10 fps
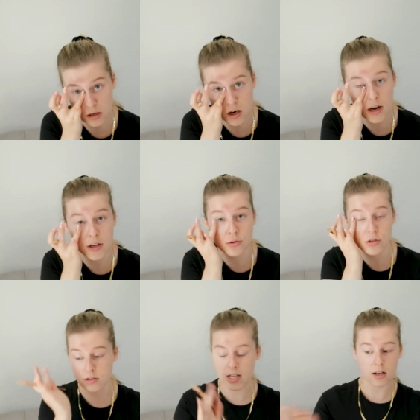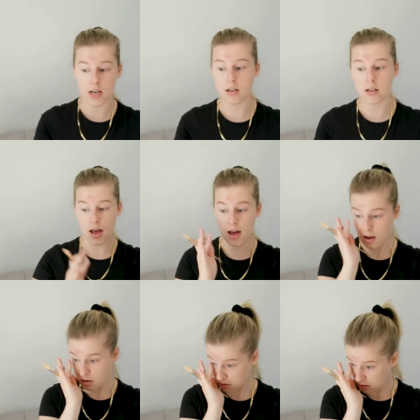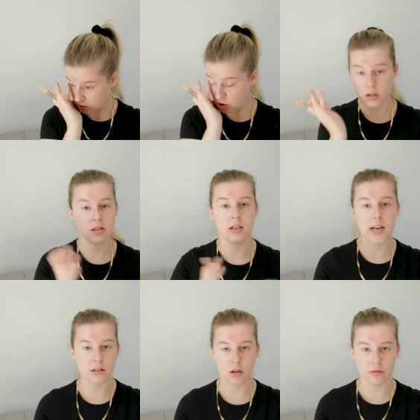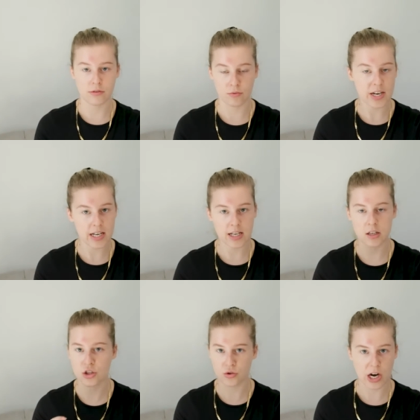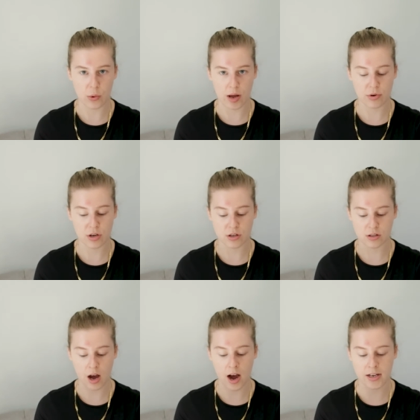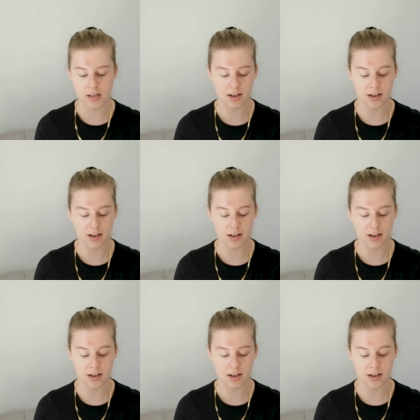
I used to send it in and start the next lot of reading straight away because I didn't,